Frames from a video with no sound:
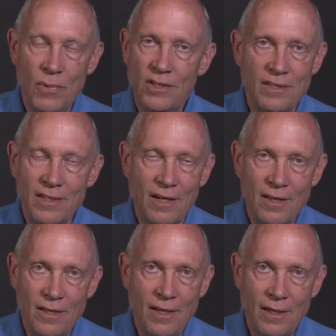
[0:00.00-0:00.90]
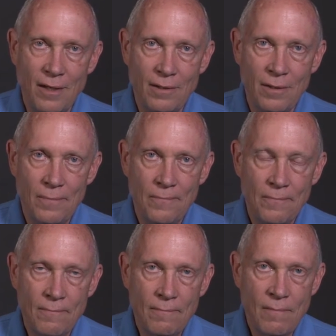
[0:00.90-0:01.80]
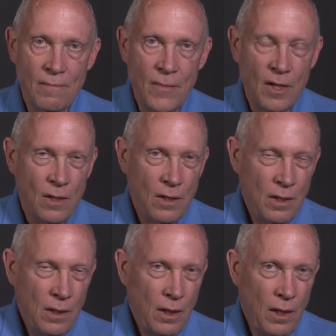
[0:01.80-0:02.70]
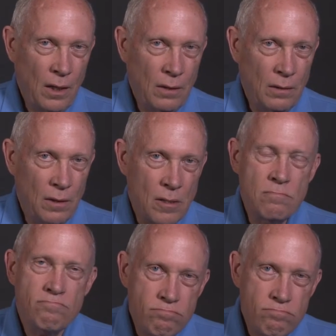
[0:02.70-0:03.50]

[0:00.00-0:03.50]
because it's not a thing yet. And